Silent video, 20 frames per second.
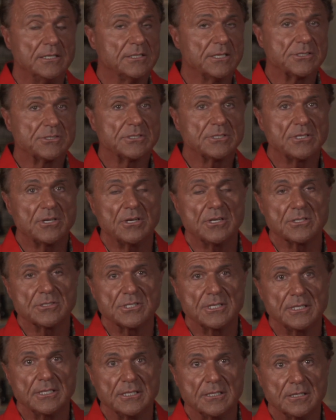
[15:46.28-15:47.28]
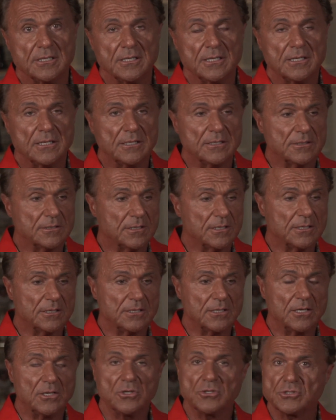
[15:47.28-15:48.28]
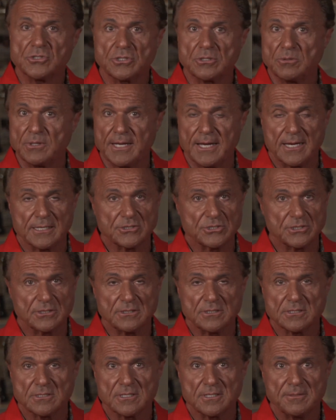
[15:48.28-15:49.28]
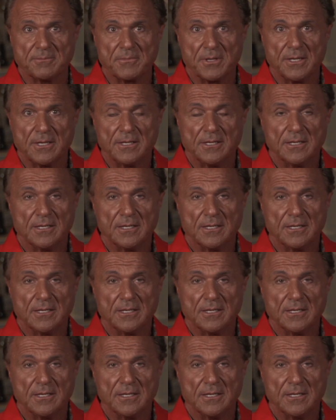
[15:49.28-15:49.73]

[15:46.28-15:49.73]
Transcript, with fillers: It doesn't cause any uh, uh, allergic reactions. Mm -hmm.